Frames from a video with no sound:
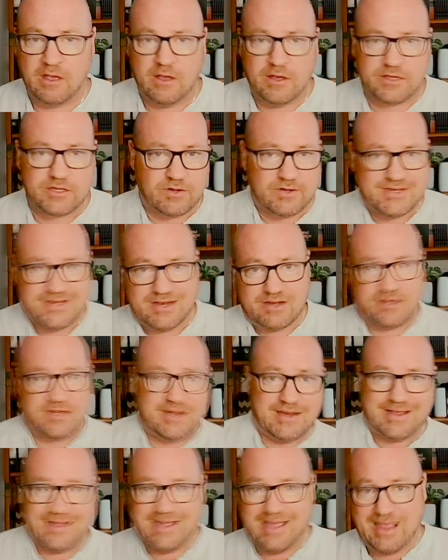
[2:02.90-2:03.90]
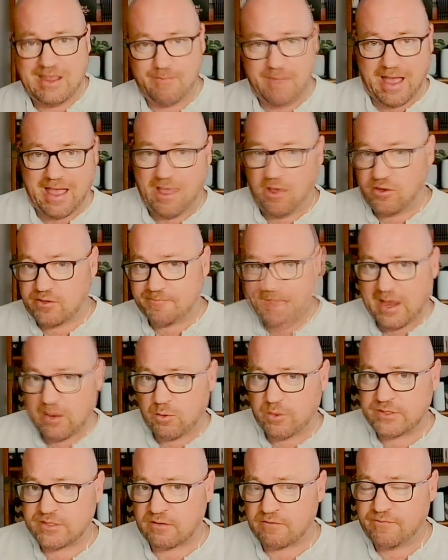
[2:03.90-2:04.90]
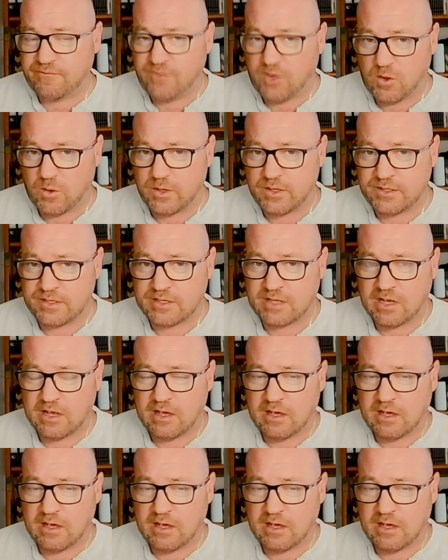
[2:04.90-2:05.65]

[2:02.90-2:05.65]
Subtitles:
So instead of sending emails backwards and forwards,